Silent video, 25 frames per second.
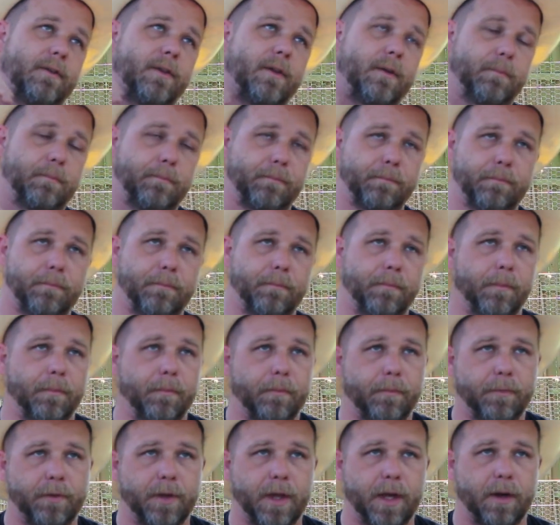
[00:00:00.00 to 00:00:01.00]
than
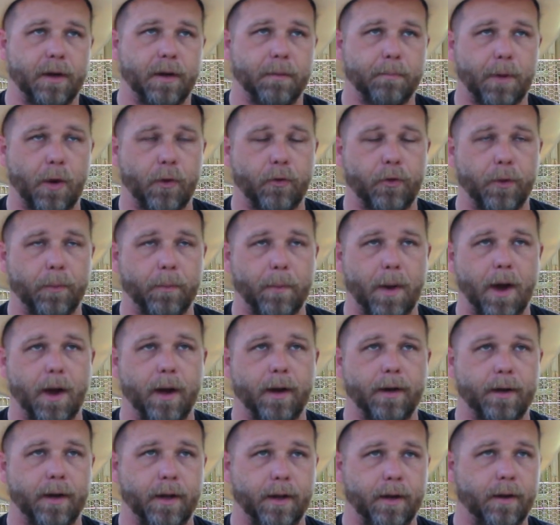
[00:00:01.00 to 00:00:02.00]
both of
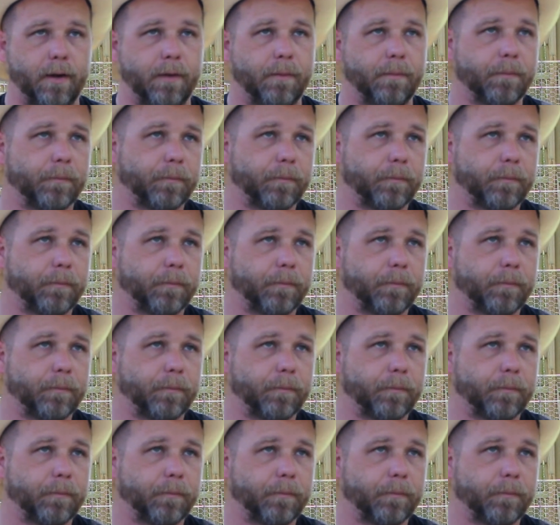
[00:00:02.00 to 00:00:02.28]
mine did.